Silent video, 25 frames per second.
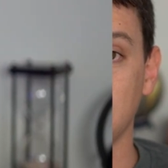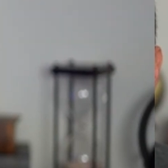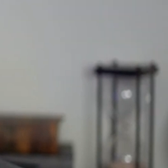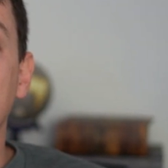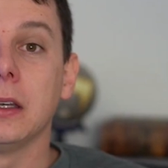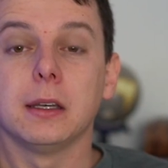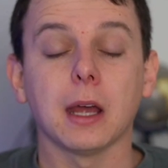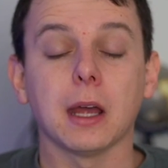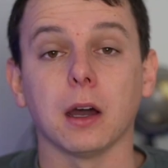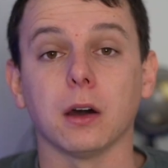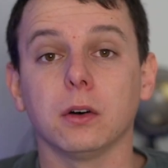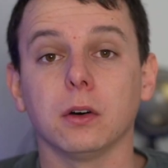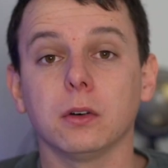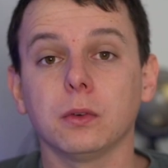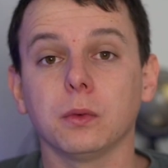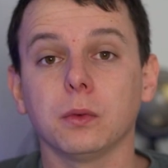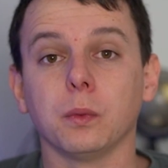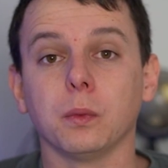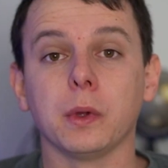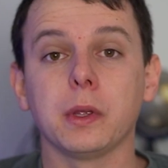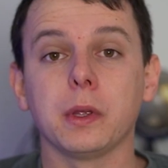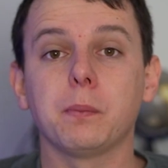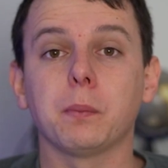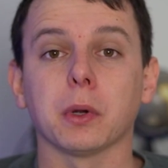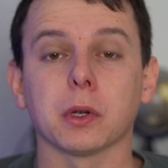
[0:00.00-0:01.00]
Now,
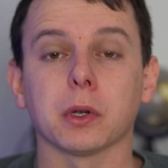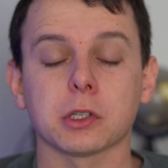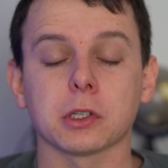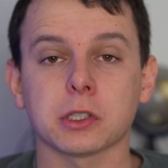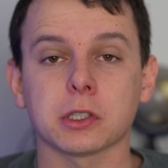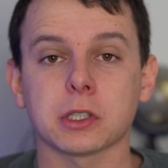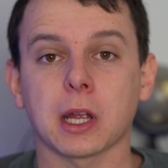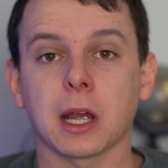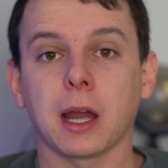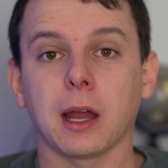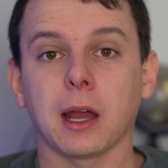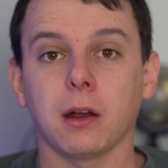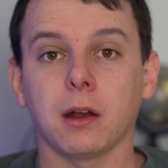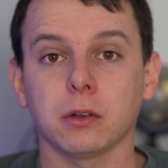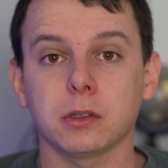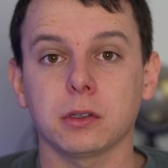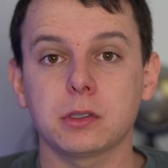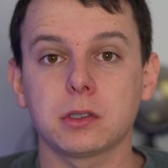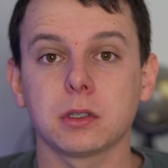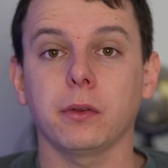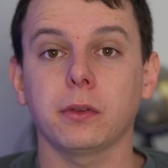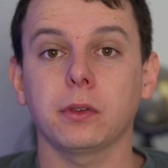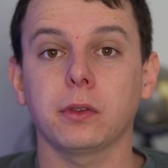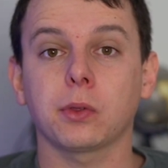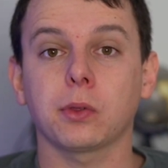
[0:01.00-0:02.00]
we purchased a
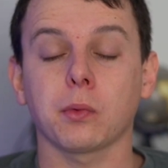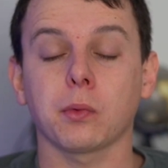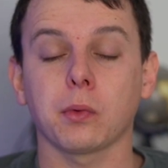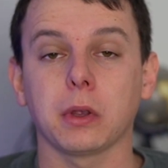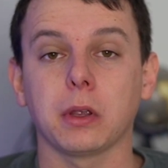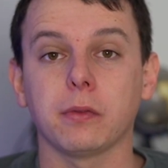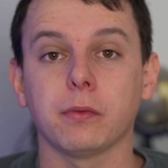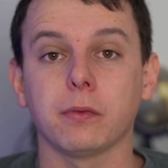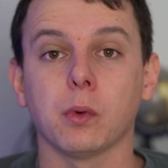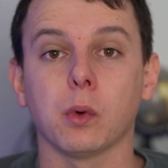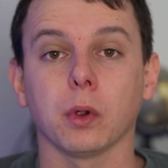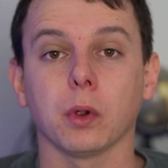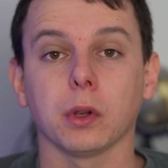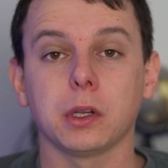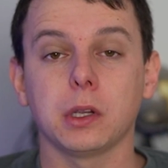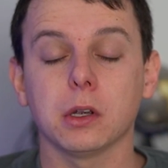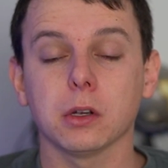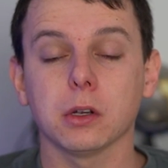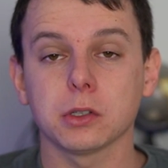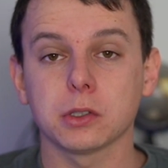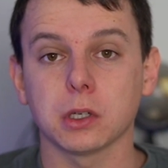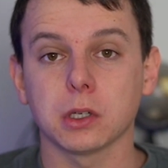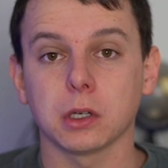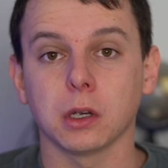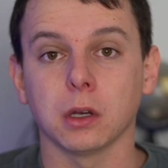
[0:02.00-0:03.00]
house 3-4
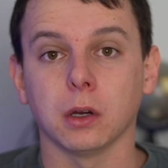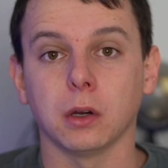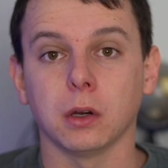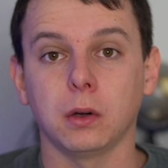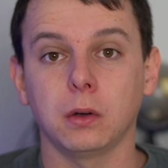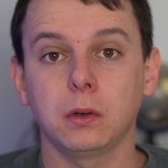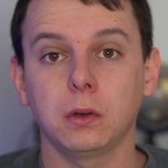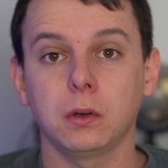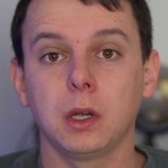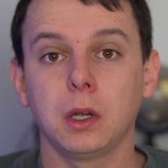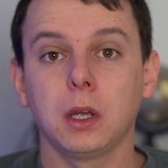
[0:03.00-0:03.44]
years ago,